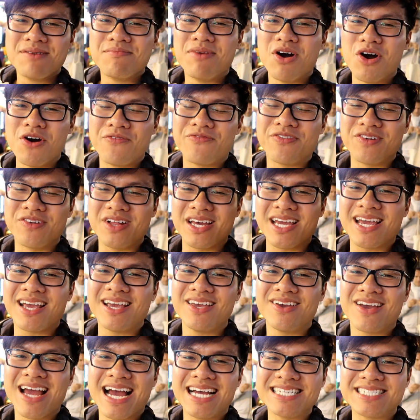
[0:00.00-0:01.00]
But hopefully
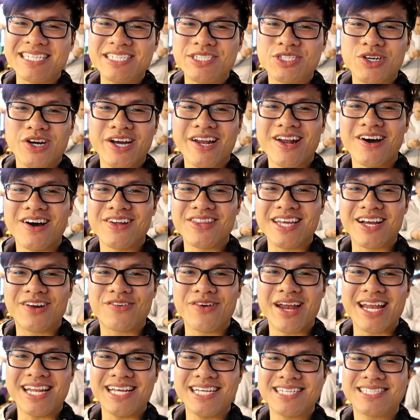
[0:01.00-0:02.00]
you guys enjoyed all the
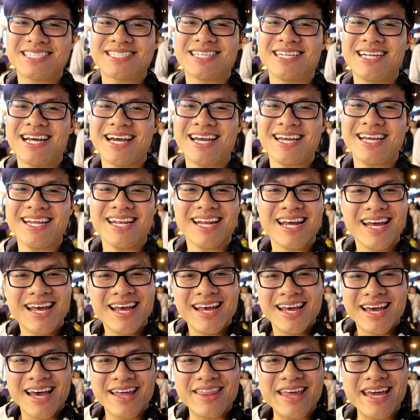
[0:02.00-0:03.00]
great eats tonight.
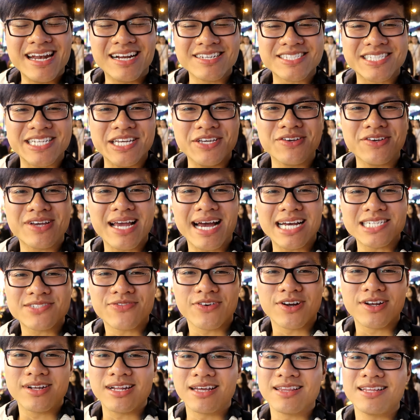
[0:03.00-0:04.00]
And then I'll see you guys
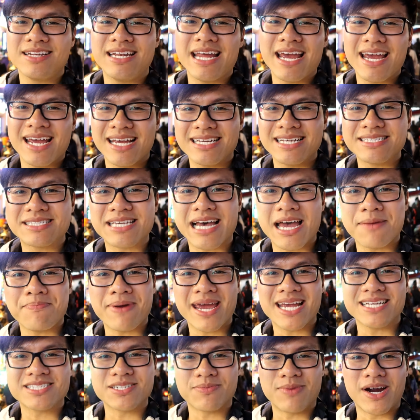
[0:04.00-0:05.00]
for another day in
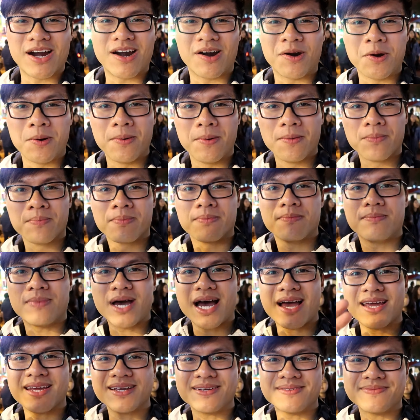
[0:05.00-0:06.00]
Taipei tomorrow.
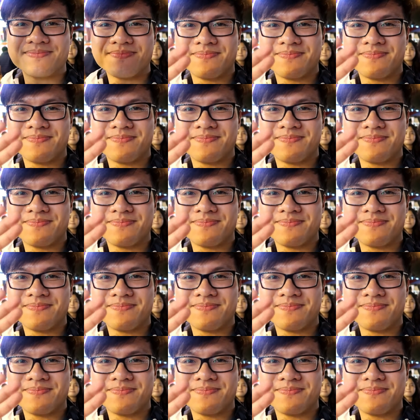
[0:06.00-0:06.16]
Bye!